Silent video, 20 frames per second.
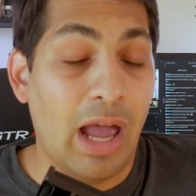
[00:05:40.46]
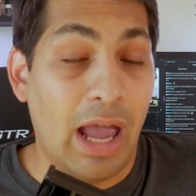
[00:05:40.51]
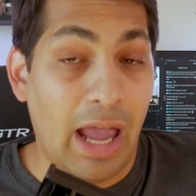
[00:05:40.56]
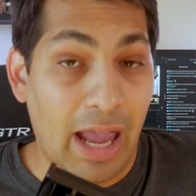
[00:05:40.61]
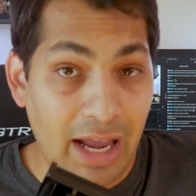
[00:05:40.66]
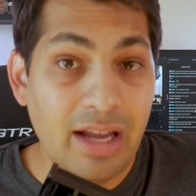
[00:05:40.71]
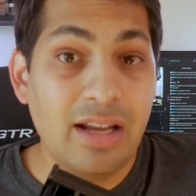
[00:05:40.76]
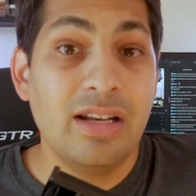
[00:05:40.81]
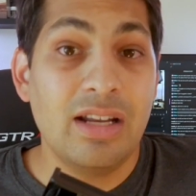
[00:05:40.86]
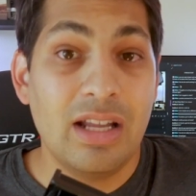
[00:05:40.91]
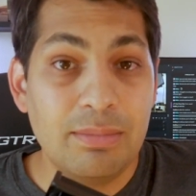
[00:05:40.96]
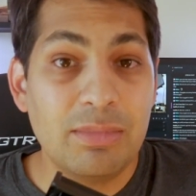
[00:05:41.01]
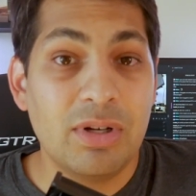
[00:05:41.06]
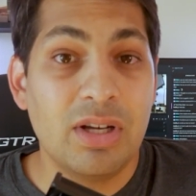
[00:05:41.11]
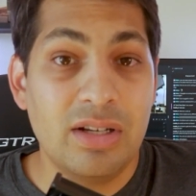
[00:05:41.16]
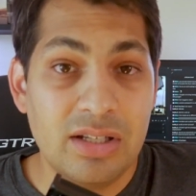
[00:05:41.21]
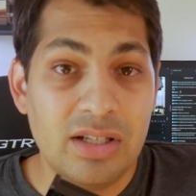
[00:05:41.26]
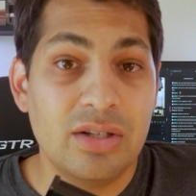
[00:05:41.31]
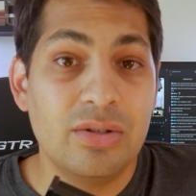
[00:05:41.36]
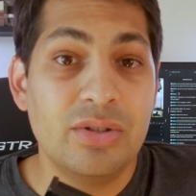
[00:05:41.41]
and I'm
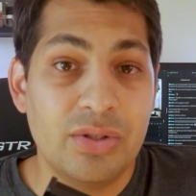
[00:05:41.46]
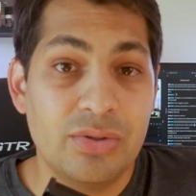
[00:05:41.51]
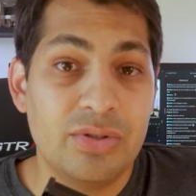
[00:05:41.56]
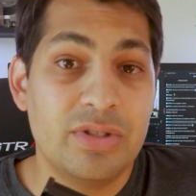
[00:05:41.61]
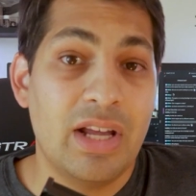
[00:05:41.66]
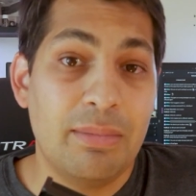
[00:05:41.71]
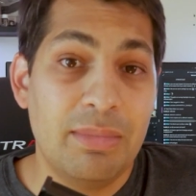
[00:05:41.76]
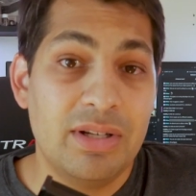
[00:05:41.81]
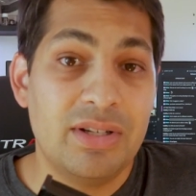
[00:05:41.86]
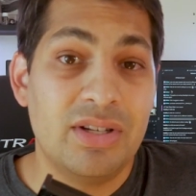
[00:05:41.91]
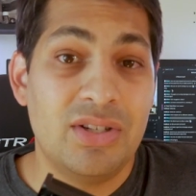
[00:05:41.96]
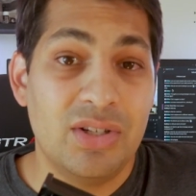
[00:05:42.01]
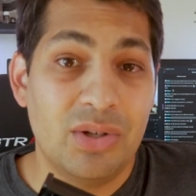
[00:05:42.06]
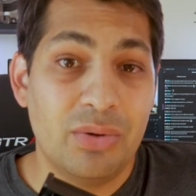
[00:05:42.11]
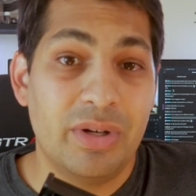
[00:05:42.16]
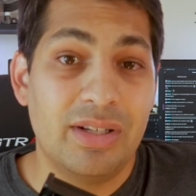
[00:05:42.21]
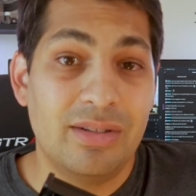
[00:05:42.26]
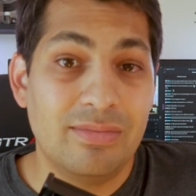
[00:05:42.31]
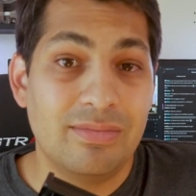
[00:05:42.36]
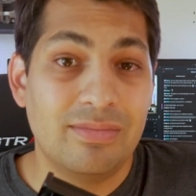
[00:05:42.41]
going to use Udemy to
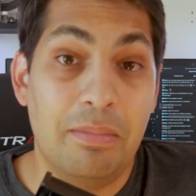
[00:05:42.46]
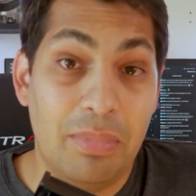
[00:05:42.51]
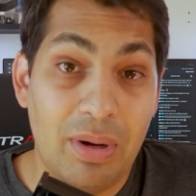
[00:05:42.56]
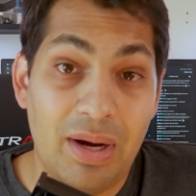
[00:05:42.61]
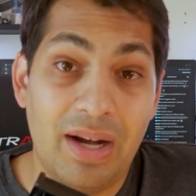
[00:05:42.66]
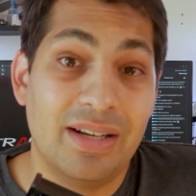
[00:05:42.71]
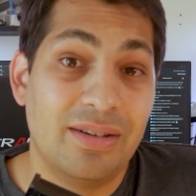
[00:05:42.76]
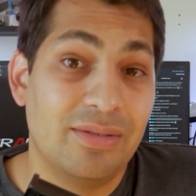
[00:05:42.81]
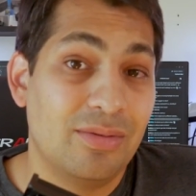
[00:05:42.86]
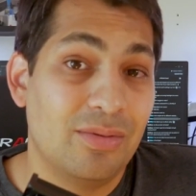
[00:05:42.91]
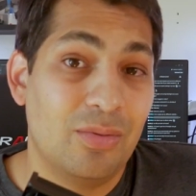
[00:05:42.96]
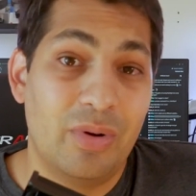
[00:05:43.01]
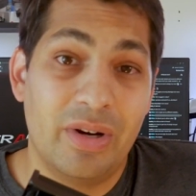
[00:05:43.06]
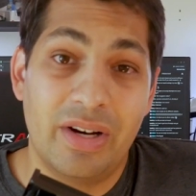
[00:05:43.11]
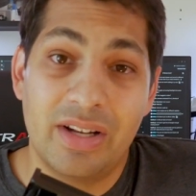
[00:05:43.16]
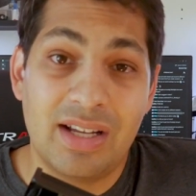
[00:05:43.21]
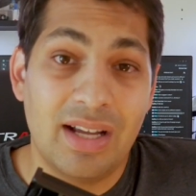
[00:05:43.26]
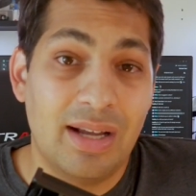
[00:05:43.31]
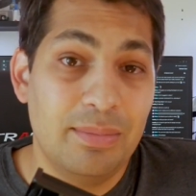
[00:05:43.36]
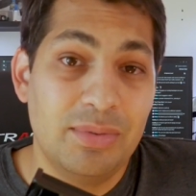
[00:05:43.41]
do it. But when
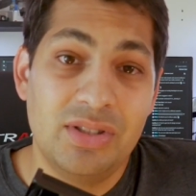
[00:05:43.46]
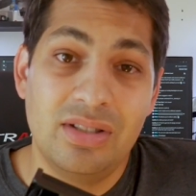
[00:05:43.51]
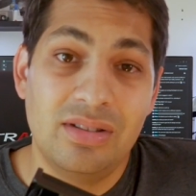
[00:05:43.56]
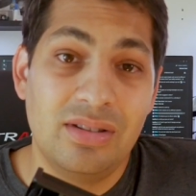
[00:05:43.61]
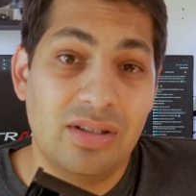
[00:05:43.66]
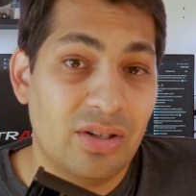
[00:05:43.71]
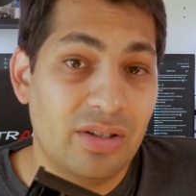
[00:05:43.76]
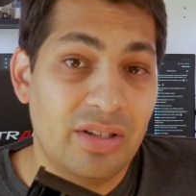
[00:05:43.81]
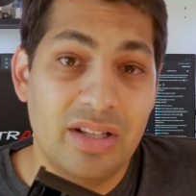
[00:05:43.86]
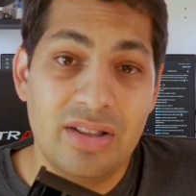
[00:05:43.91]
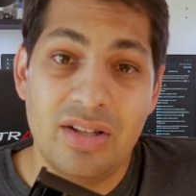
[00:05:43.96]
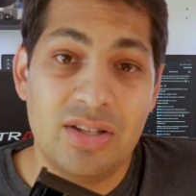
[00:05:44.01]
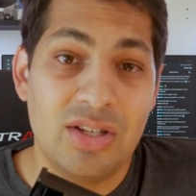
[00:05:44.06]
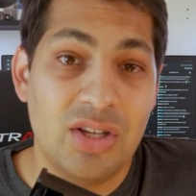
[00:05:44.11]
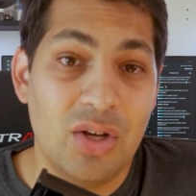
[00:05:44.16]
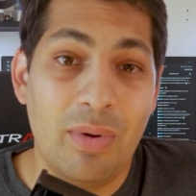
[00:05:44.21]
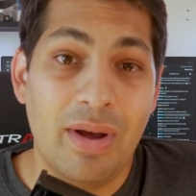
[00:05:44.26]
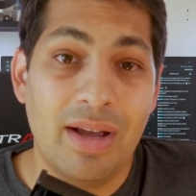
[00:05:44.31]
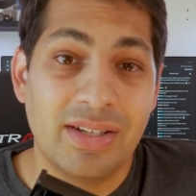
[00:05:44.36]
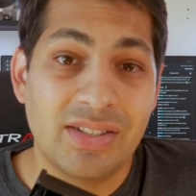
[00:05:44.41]
it comes to learning
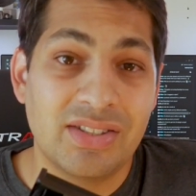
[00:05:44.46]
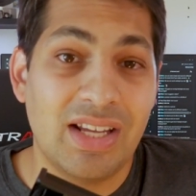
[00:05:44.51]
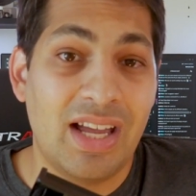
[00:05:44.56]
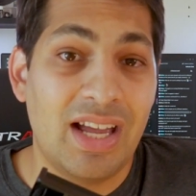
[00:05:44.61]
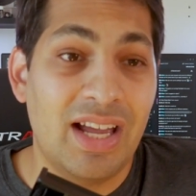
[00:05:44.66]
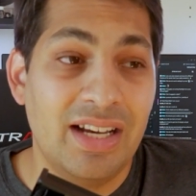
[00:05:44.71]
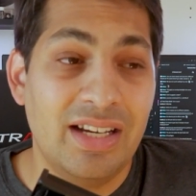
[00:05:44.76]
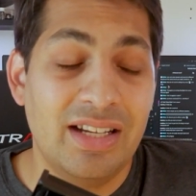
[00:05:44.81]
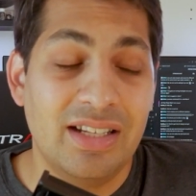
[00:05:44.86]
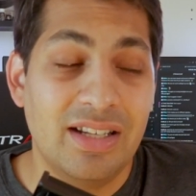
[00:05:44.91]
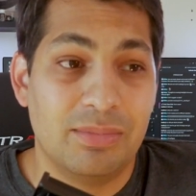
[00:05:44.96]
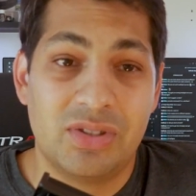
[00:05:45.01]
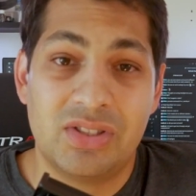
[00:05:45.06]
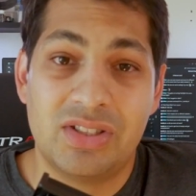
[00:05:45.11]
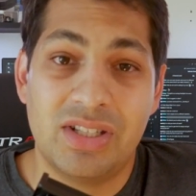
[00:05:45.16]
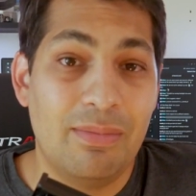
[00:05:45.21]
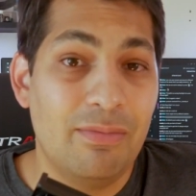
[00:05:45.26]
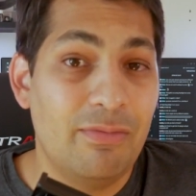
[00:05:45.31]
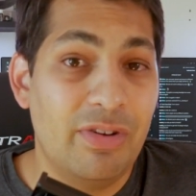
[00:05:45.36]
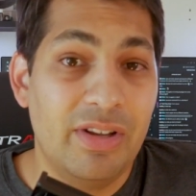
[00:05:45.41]
the UX side,
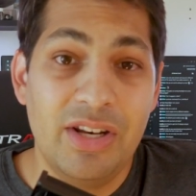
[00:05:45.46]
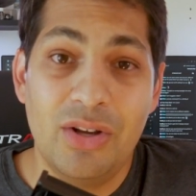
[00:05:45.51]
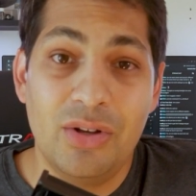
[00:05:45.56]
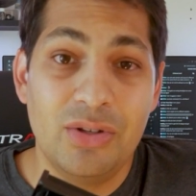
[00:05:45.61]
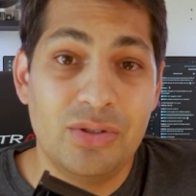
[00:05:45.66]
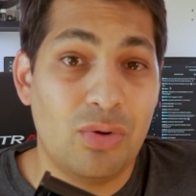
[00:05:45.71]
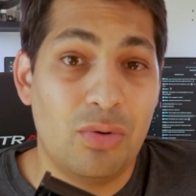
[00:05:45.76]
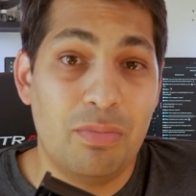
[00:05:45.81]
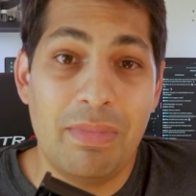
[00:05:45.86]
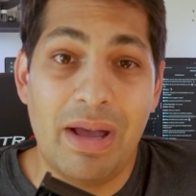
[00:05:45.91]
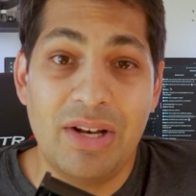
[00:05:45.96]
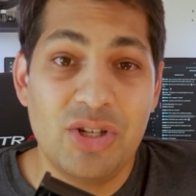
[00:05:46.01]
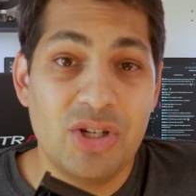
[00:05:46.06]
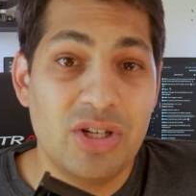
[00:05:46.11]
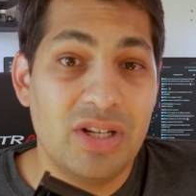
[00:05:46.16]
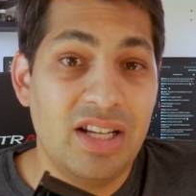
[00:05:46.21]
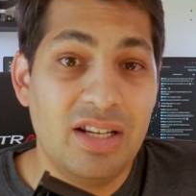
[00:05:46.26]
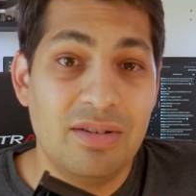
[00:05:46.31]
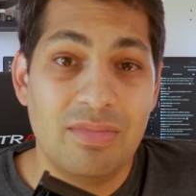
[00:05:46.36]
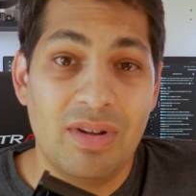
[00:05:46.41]
some videos will
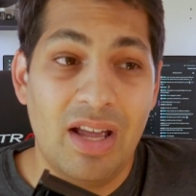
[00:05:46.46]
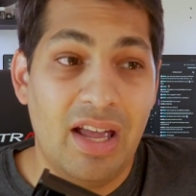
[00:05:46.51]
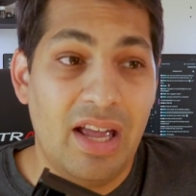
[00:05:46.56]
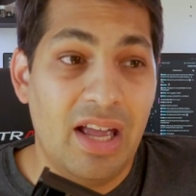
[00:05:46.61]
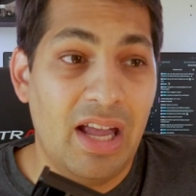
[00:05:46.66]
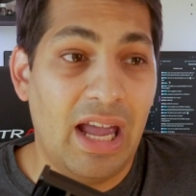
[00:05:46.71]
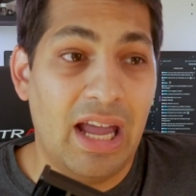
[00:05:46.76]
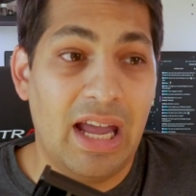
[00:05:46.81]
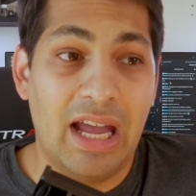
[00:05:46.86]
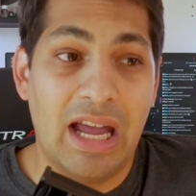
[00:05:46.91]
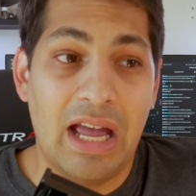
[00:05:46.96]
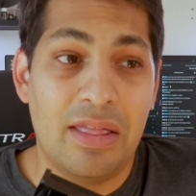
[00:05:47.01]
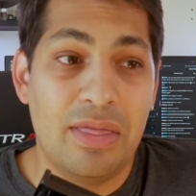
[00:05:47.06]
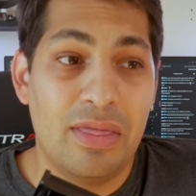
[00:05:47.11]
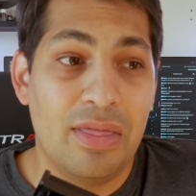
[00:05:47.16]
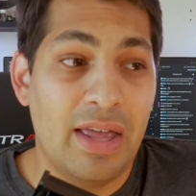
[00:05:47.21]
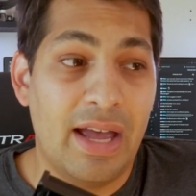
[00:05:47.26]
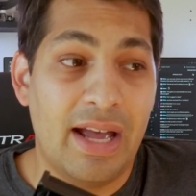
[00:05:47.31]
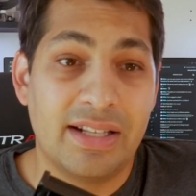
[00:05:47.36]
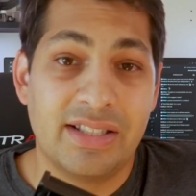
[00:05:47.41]
mention it,
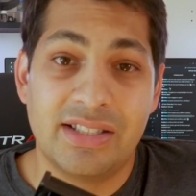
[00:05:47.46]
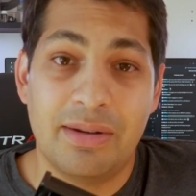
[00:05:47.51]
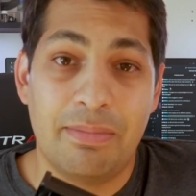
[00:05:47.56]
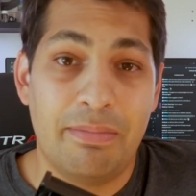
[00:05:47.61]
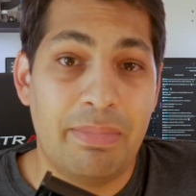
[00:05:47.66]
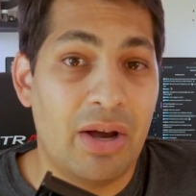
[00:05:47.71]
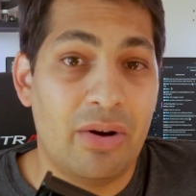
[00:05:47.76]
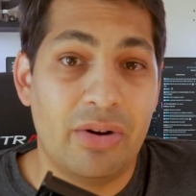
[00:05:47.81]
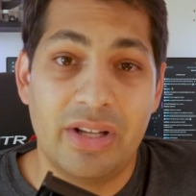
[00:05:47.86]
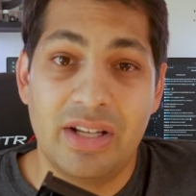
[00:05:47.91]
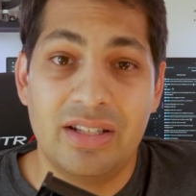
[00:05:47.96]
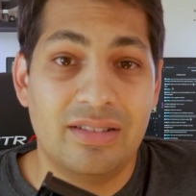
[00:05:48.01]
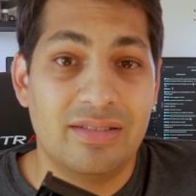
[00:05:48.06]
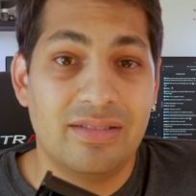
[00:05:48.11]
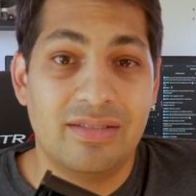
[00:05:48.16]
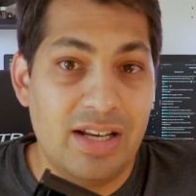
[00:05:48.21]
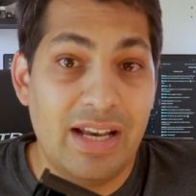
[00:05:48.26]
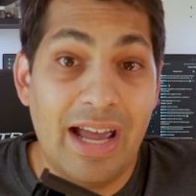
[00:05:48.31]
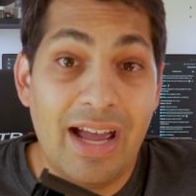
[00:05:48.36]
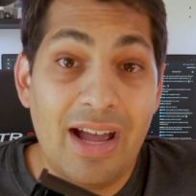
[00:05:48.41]
and that's about it.
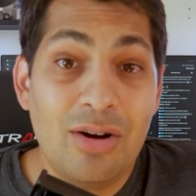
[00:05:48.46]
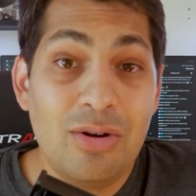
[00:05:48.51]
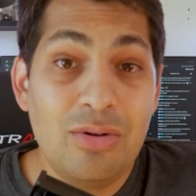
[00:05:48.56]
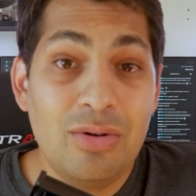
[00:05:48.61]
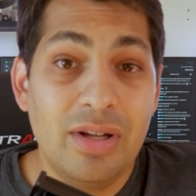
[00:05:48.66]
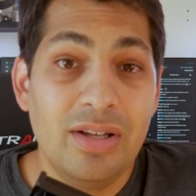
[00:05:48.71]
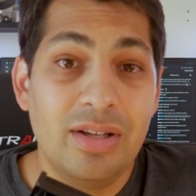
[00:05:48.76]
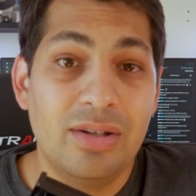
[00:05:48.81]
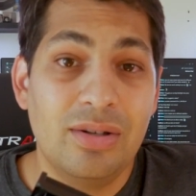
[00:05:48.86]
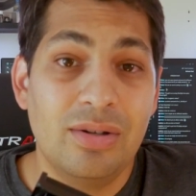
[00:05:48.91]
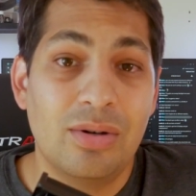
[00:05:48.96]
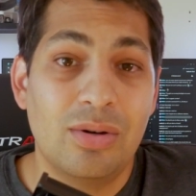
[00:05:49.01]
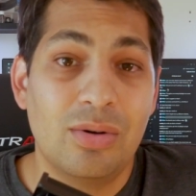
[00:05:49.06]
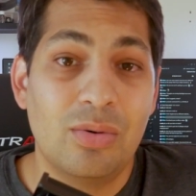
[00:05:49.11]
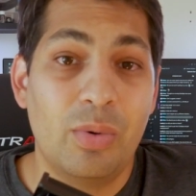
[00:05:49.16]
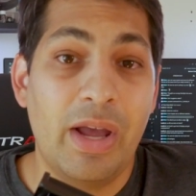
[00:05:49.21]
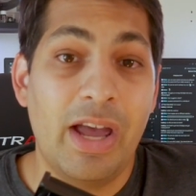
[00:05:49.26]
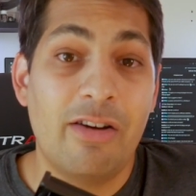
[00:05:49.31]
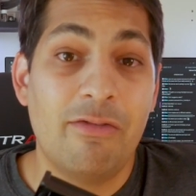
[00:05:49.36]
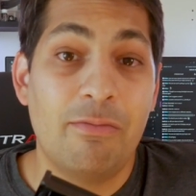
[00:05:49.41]
Now,
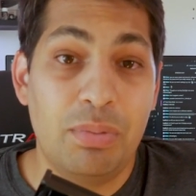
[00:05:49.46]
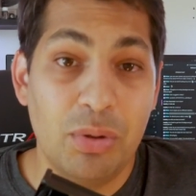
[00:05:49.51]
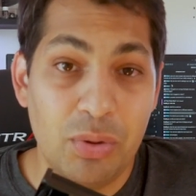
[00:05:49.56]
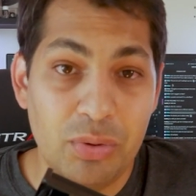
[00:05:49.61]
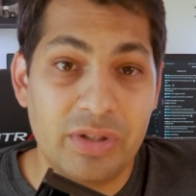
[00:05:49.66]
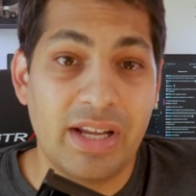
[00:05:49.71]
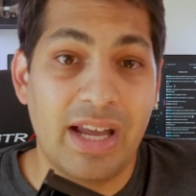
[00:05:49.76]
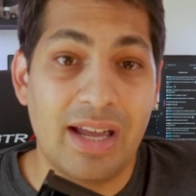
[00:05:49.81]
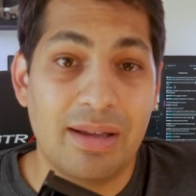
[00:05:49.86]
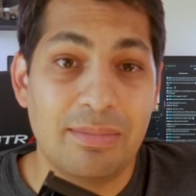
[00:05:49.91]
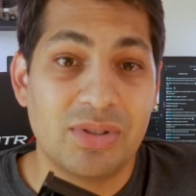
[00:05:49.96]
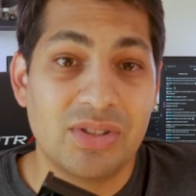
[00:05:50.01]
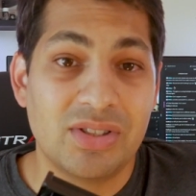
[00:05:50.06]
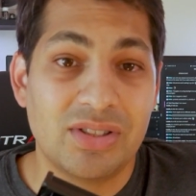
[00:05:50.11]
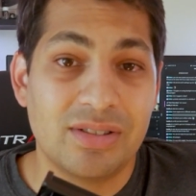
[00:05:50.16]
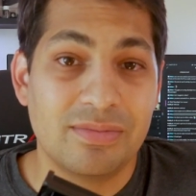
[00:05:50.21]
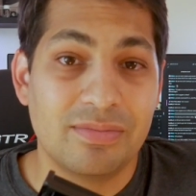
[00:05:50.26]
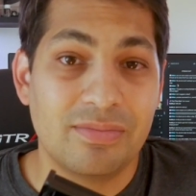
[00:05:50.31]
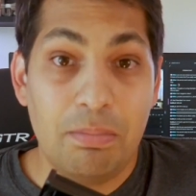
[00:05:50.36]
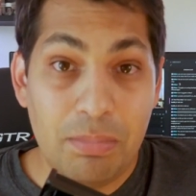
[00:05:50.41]
we have
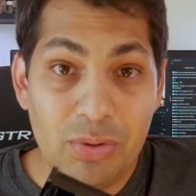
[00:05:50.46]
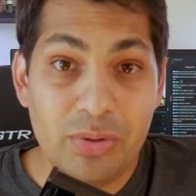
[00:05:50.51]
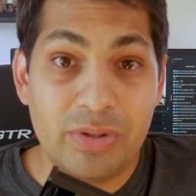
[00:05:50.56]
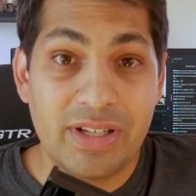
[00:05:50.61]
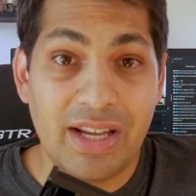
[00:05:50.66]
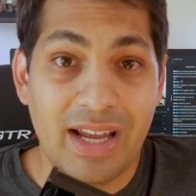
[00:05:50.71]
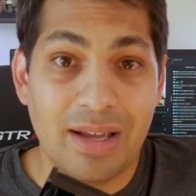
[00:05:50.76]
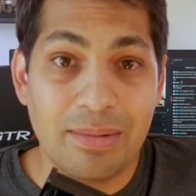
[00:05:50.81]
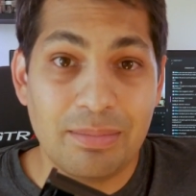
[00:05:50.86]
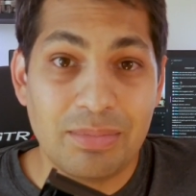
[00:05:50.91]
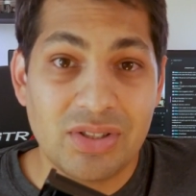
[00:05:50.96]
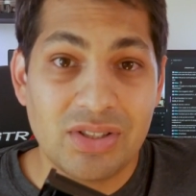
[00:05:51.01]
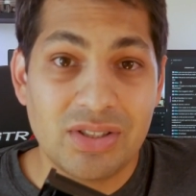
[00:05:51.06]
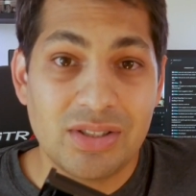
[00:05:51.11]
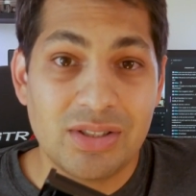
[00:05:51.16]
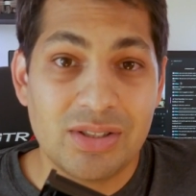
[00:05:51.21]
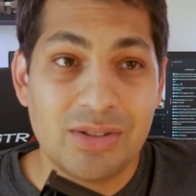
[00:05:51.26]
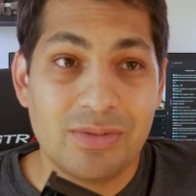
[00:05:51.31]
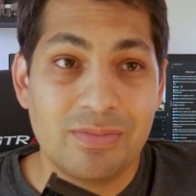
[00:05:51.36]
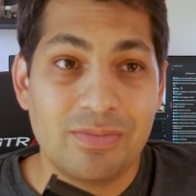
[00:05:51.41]
bootcamps.
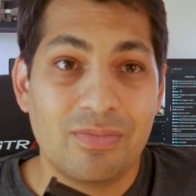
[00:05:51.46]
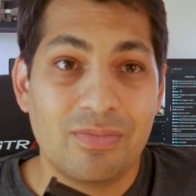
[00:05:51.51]
Bootcamps.